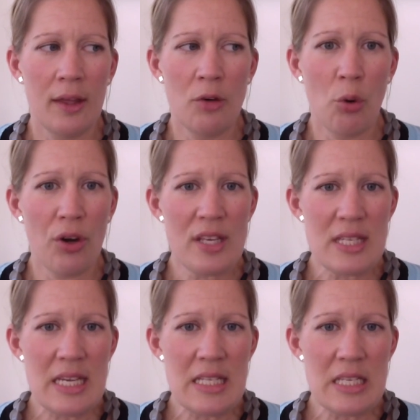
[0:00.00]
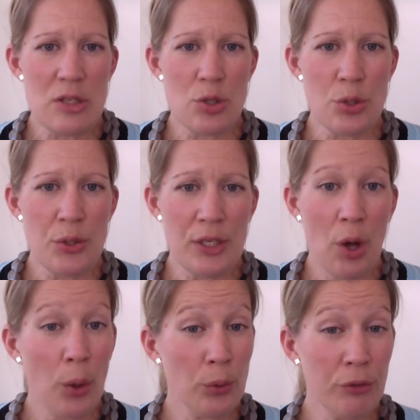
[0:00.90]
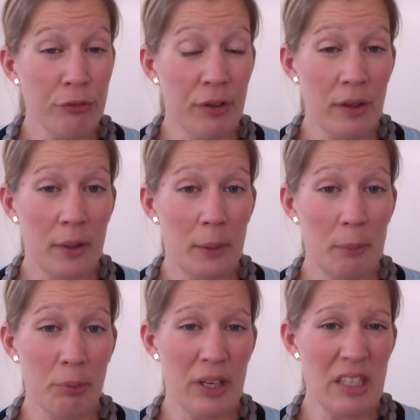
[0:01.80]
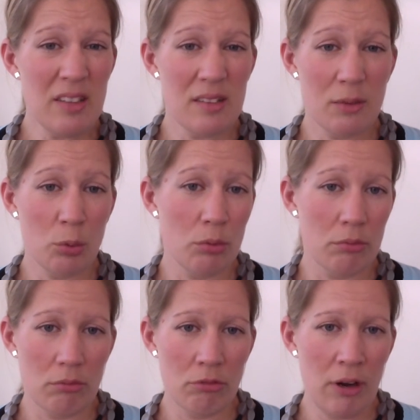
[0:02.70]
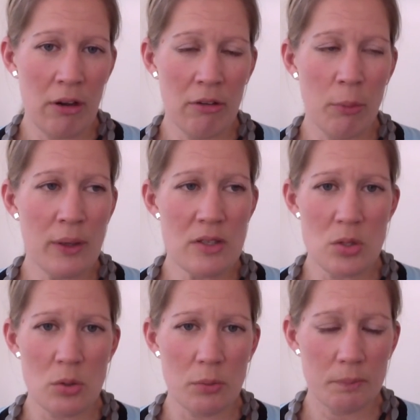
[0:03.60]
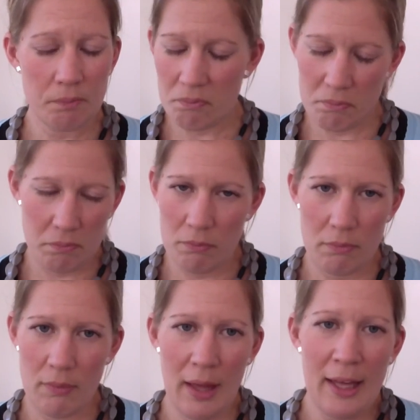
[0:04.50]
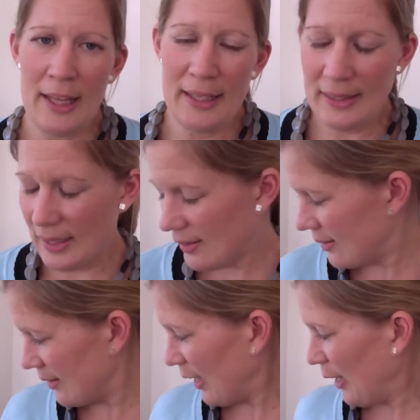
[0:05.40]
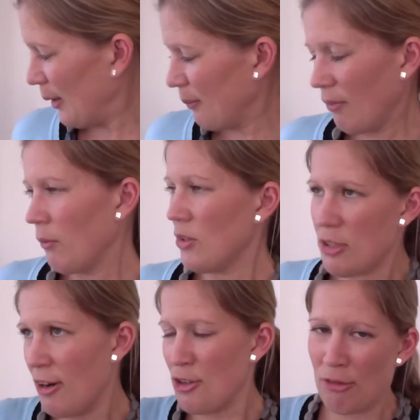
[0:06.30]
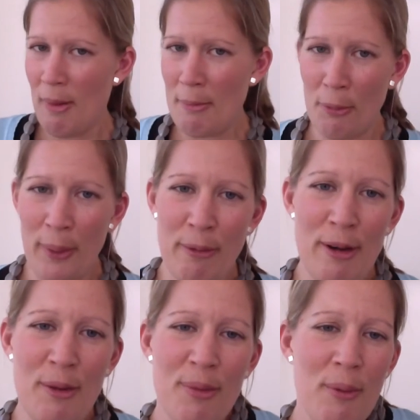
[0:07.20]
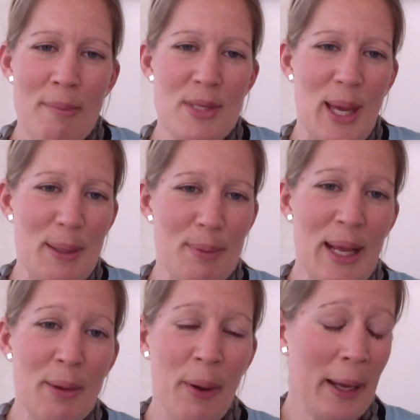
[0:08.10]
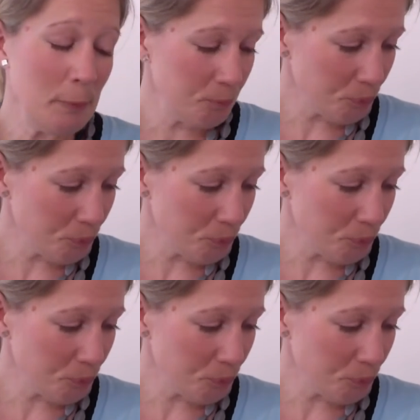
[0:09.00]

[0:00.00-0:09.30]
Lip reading: not as easy to get hold of breeds or rarer ones. Or yes, I'm just trying to remember what I read on the website. But anyway,